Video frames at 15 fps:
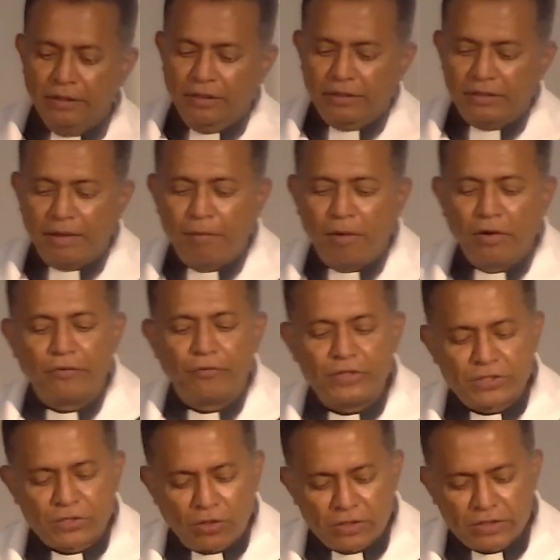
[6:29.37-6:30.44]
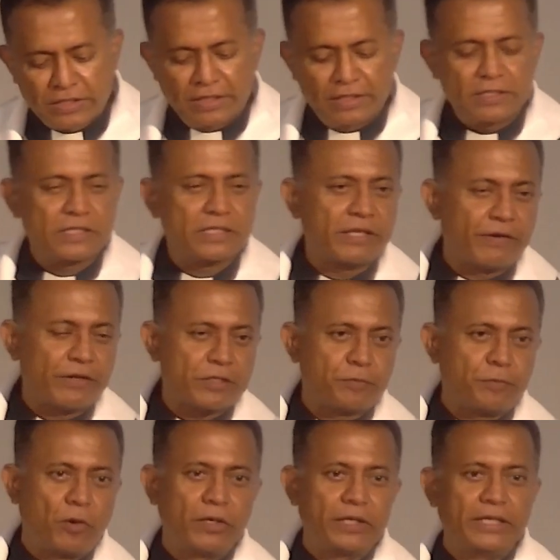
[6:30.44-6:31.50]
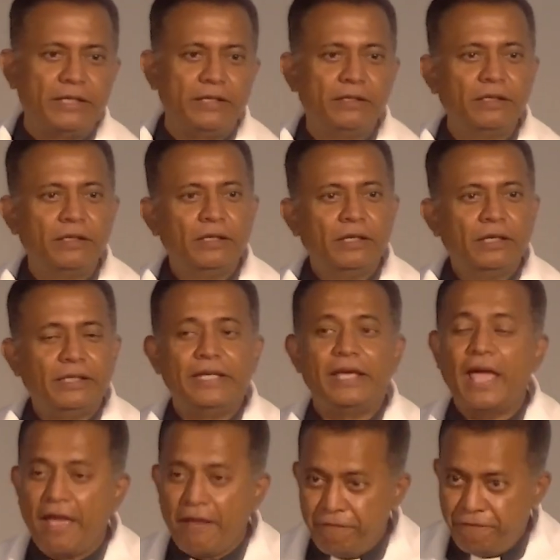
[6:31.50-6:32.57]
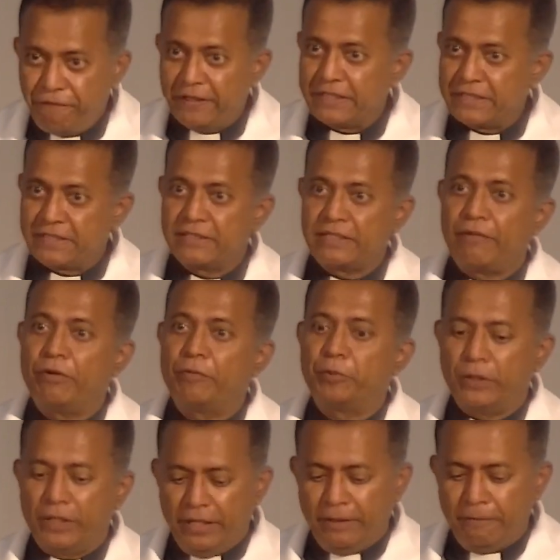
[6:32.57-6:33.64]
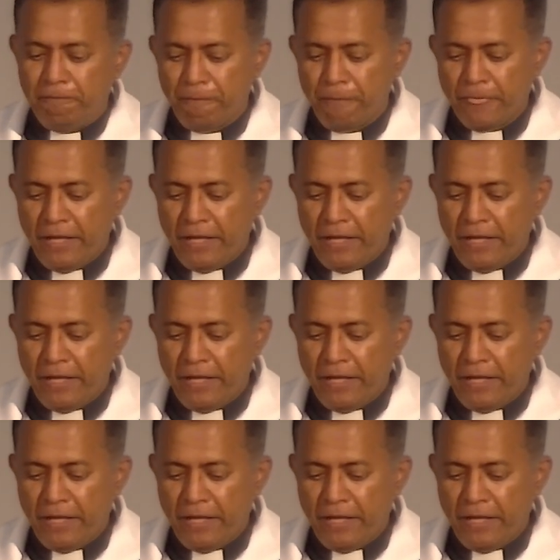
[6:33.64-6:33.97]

the amount of resources that was poured in, the efforts that were put in,